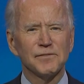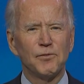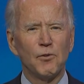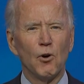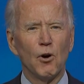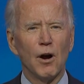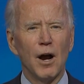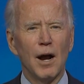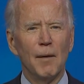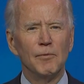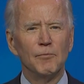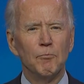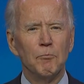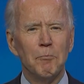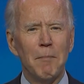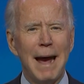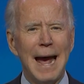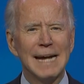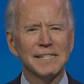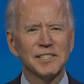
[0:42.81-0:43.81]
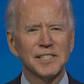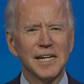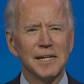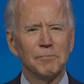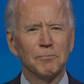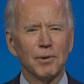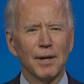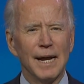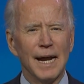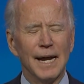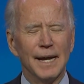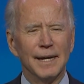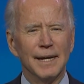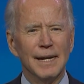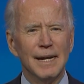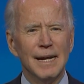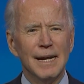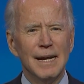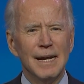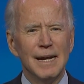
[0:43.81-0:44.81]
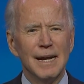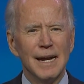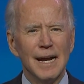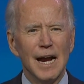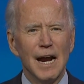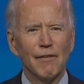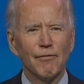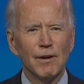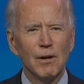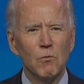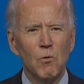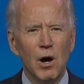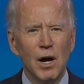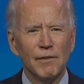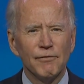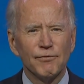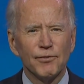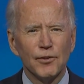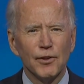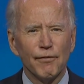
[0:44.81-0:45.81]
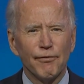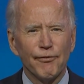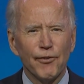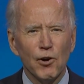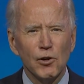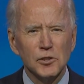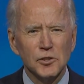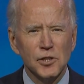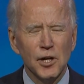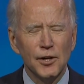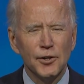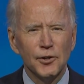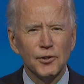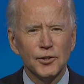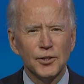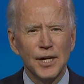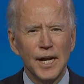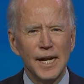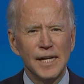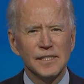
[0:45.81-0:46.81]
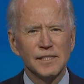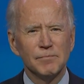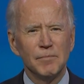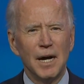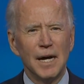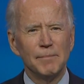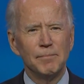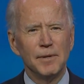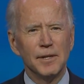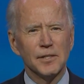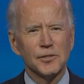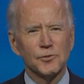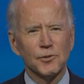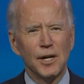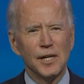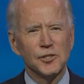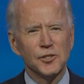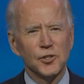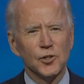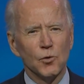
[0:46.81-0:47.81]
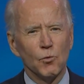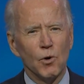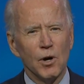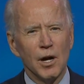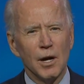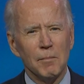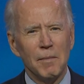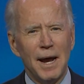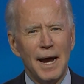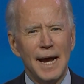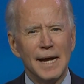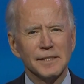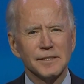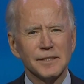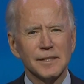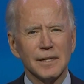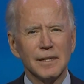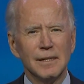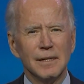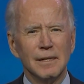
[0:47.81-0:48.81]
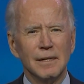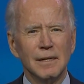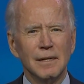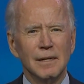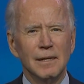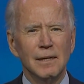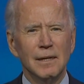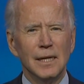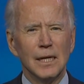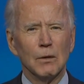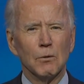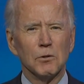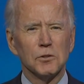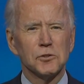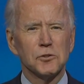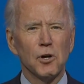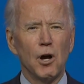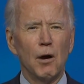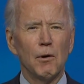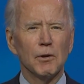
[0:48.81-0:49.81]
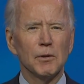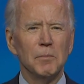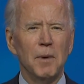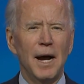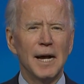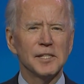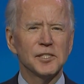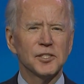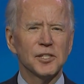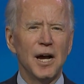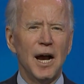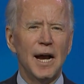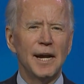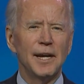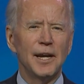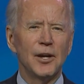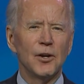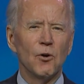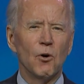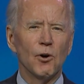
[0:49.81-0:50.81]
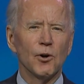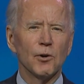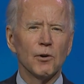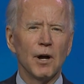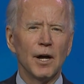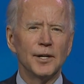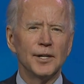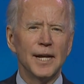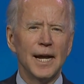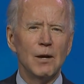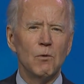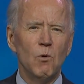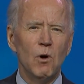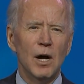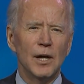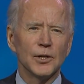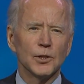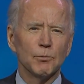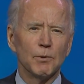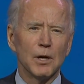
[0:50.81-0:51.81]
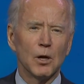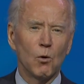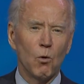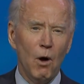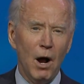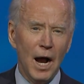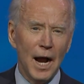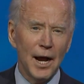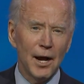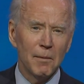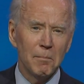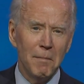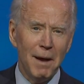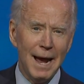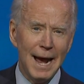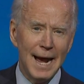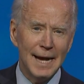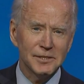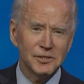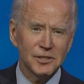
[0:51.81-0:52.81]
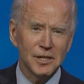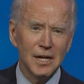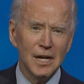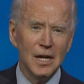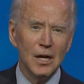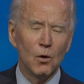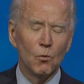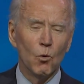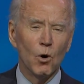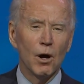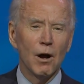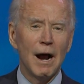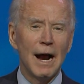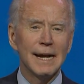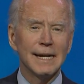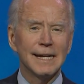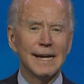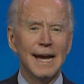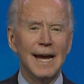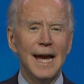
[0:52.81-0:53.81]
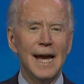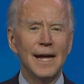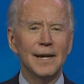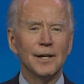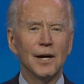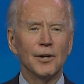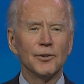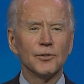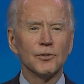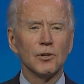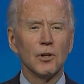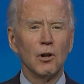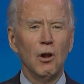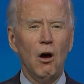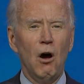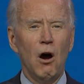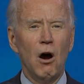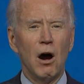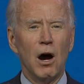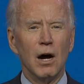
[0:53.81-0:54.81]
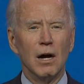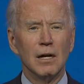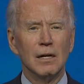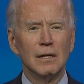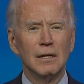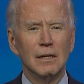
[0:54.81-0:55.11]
for a masking plan. Everyone for the first 100 days of my administration to wear a mask. It will start with my signing an order on day one to require masks where I can under the law,